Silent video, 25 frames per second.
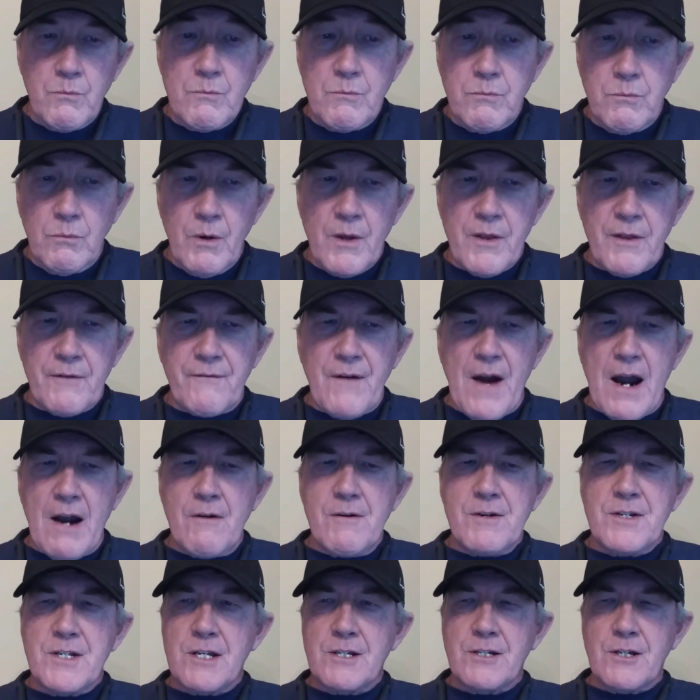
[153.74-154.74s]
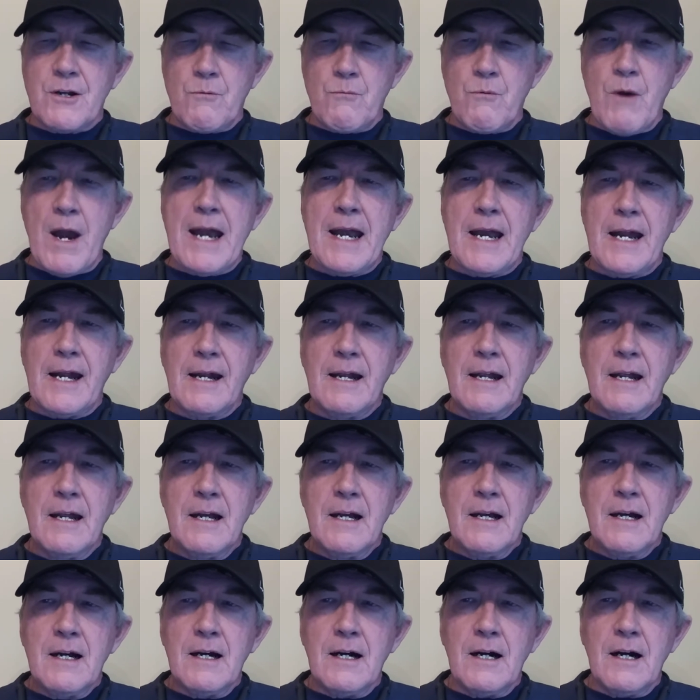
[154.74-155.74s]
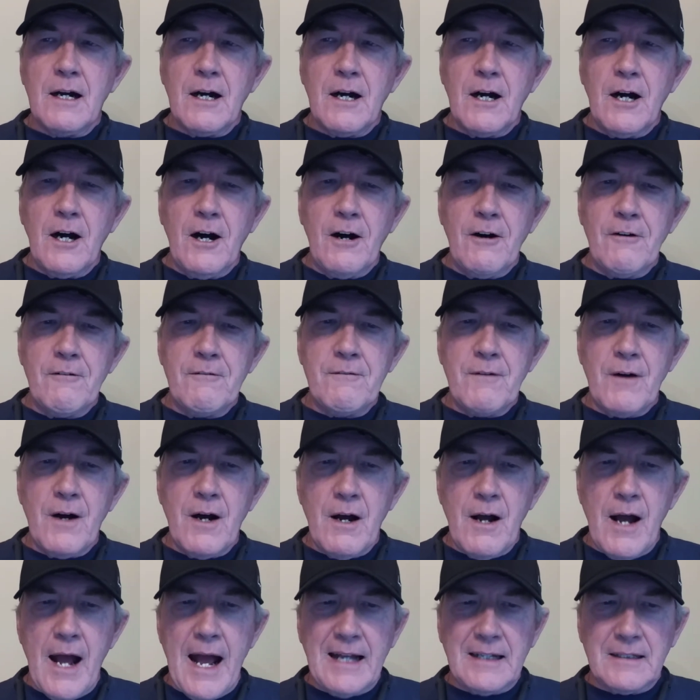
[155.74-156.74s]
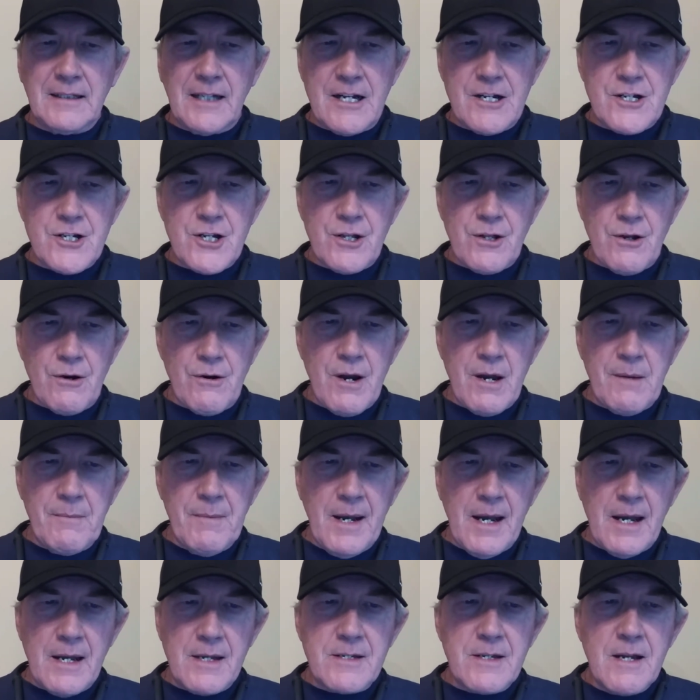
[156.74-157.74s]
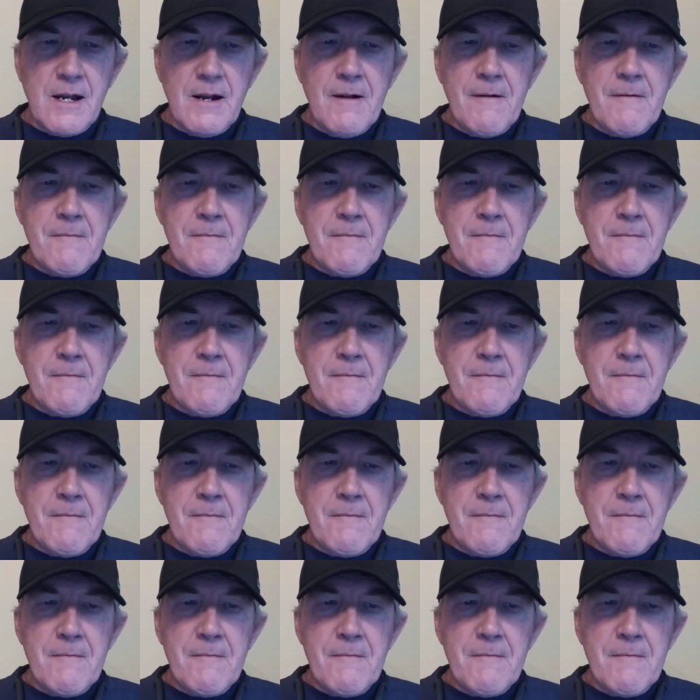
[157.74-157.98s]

with a fire-resistant rating of at least 30 minutes.